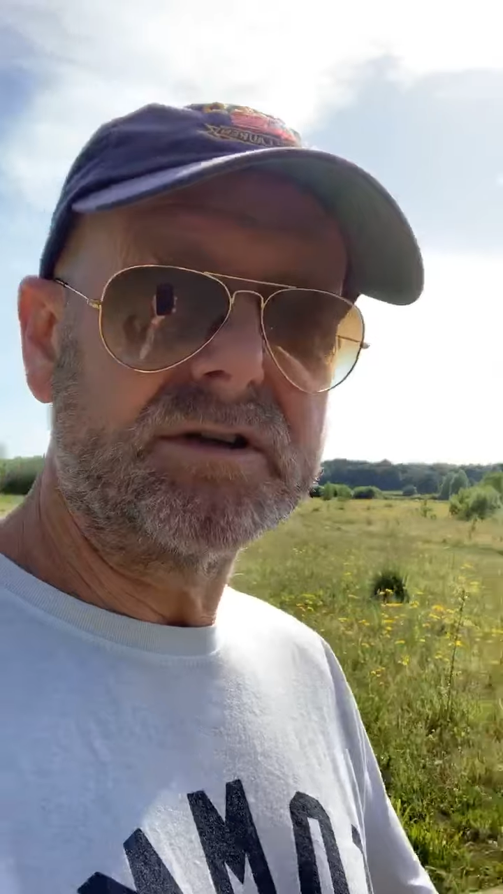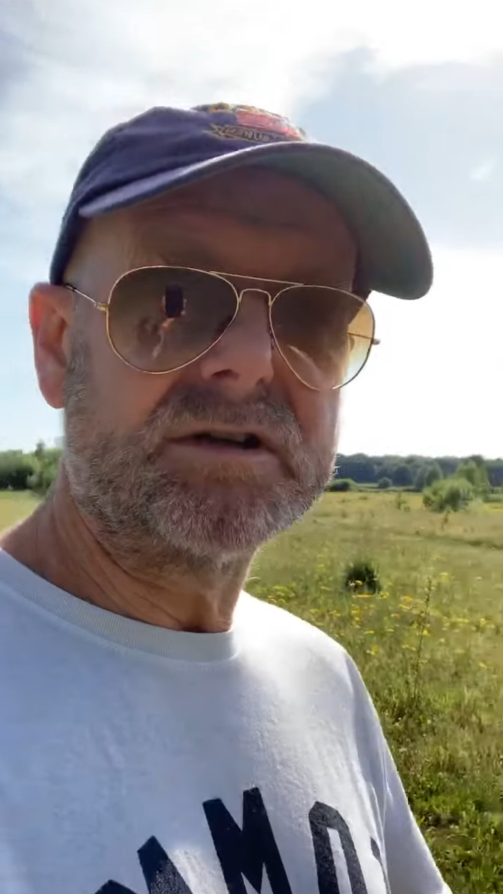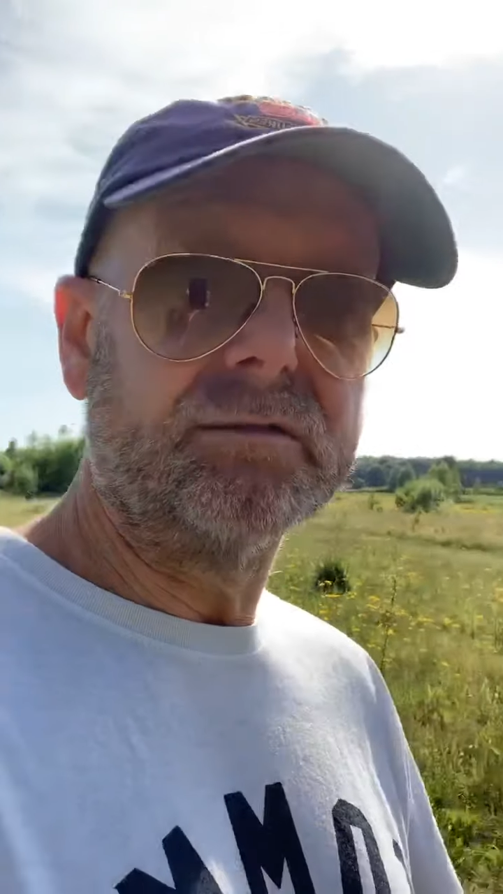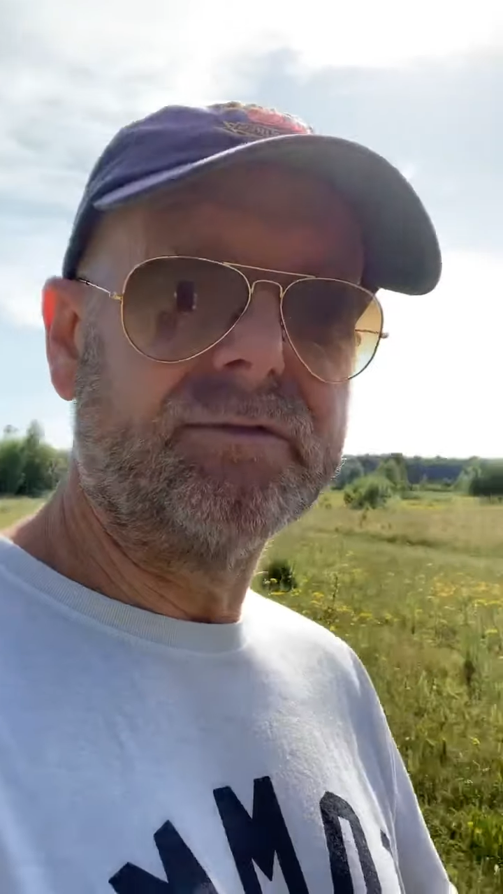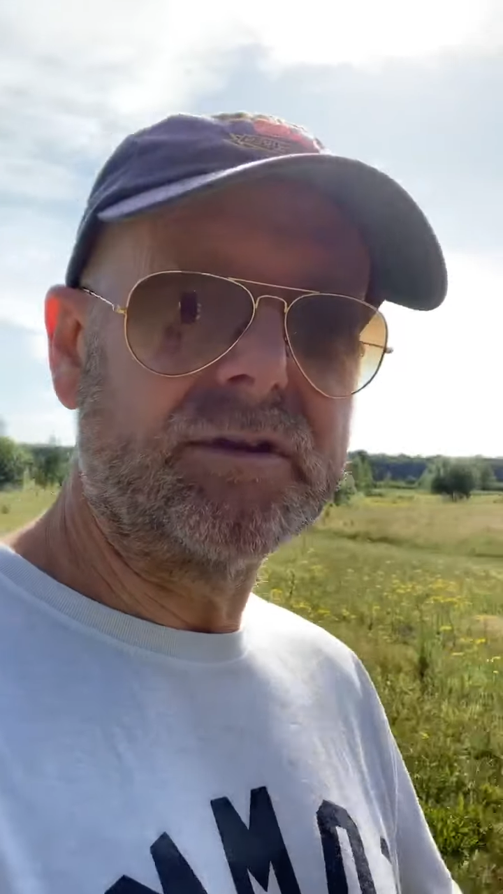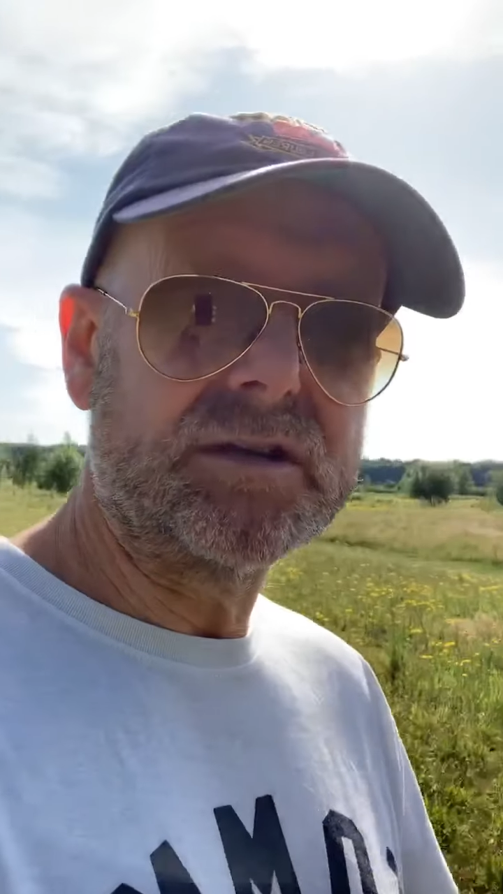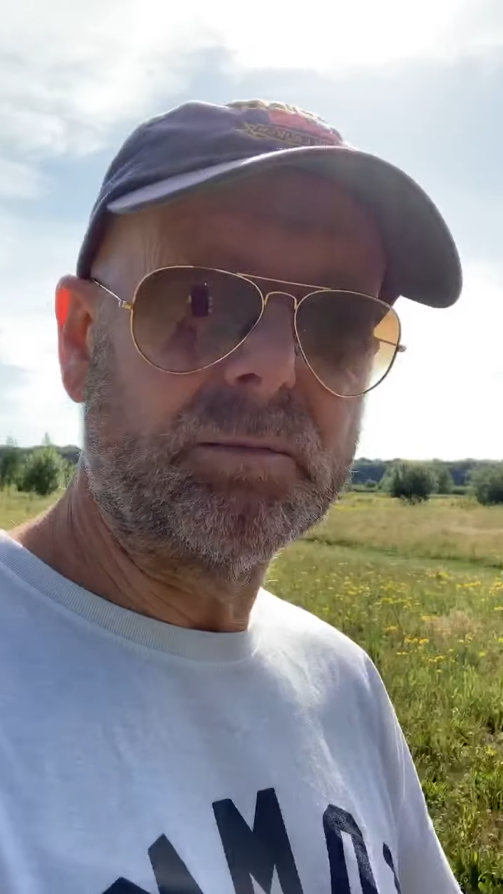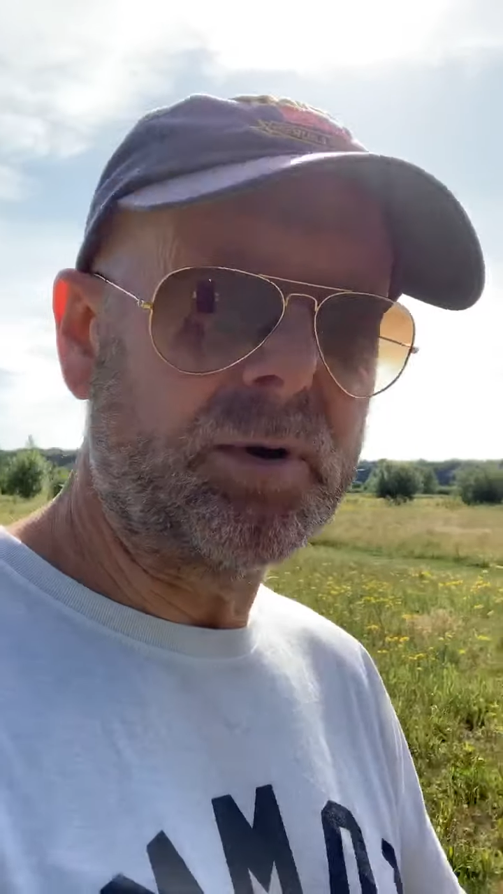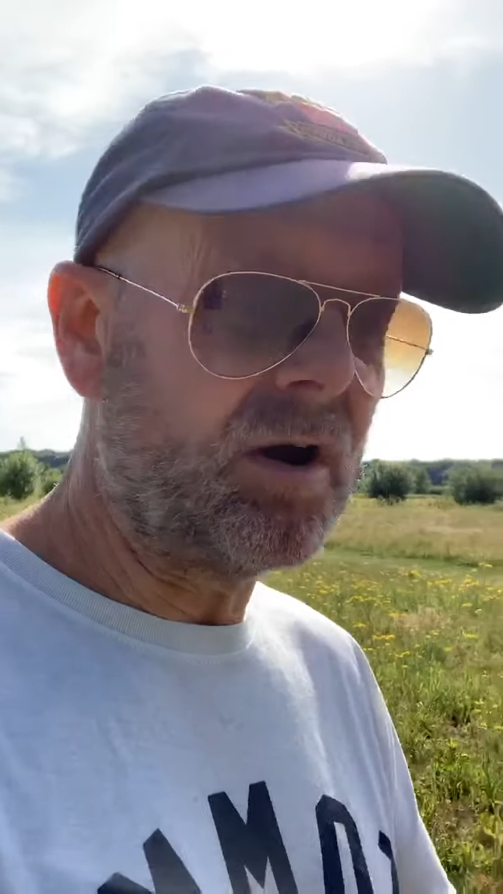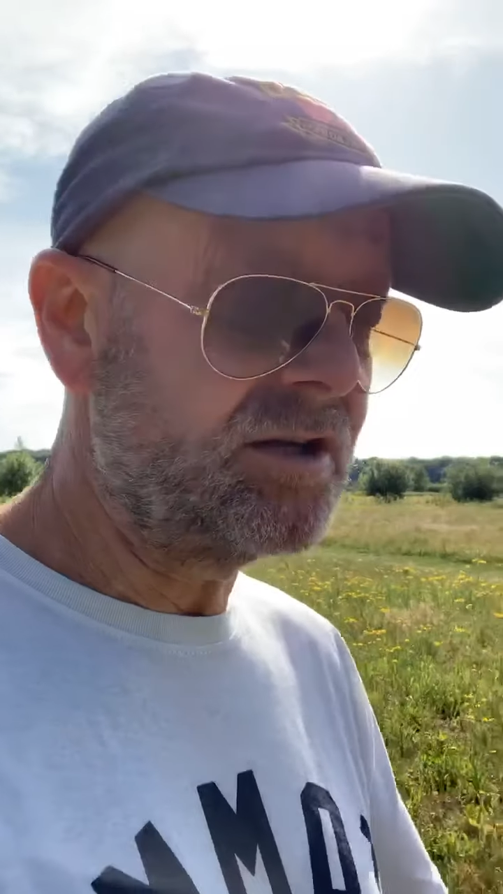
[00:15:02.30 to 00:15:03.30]
of the
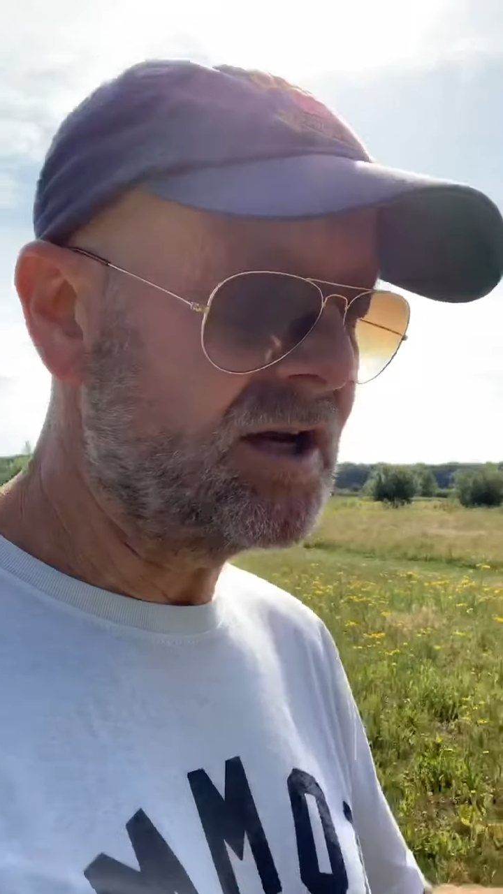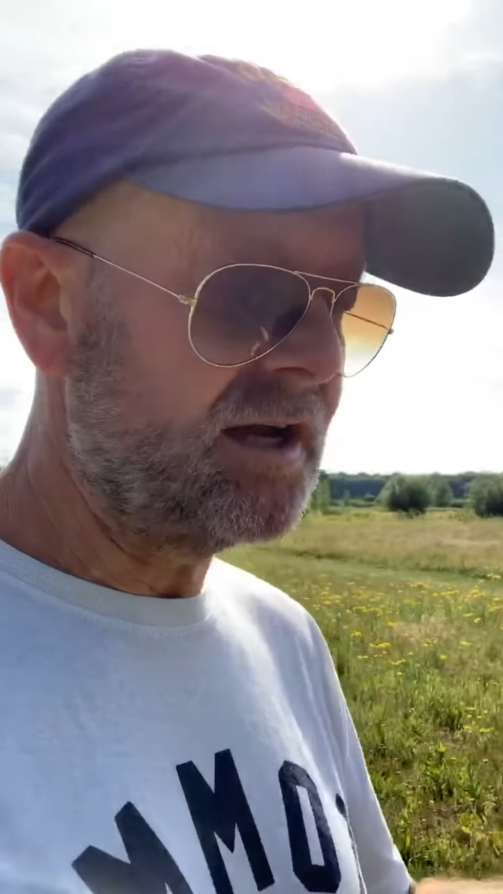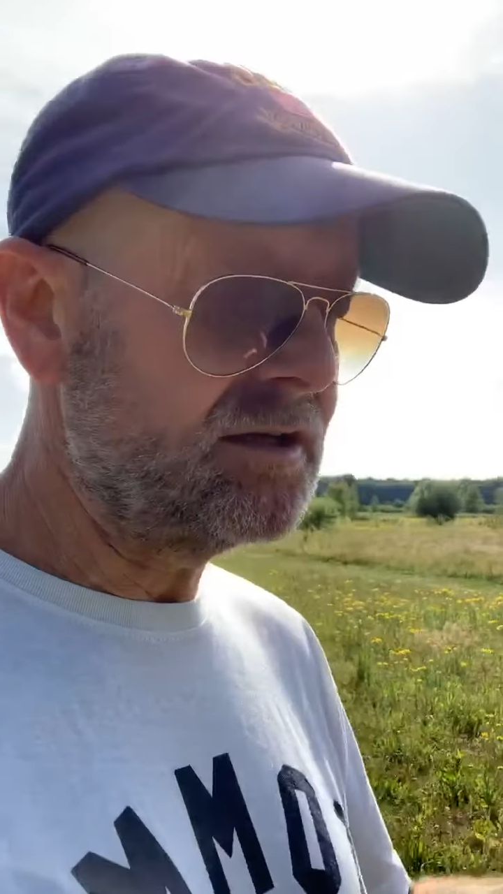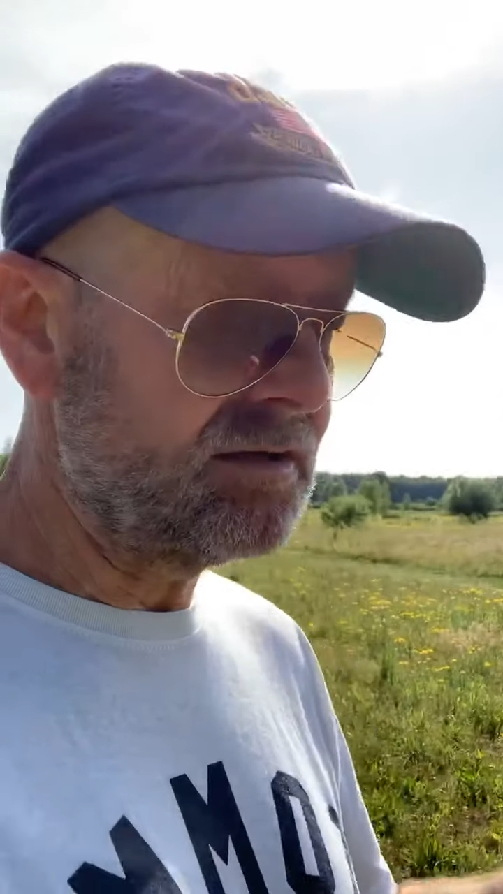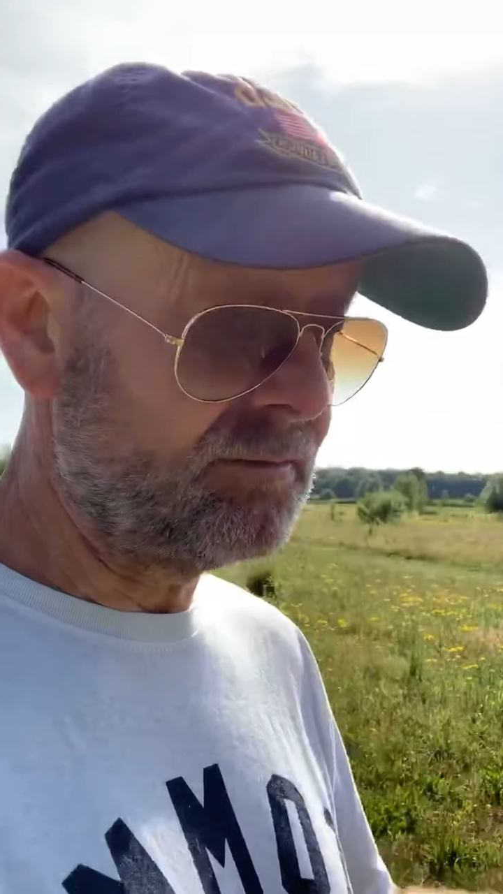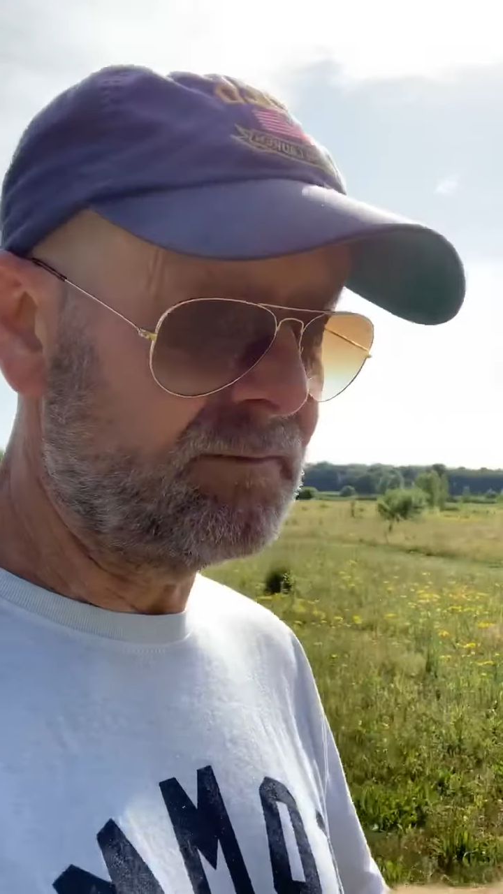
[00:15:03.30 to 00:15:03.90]
supply chain to,